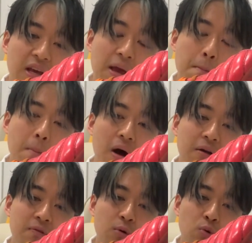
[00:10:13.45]
It
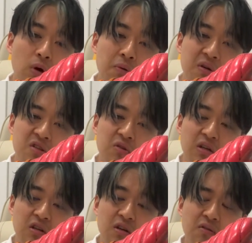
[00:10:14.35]
might feel quite
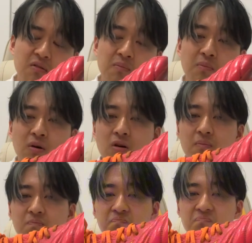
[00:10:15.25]
restrictive, but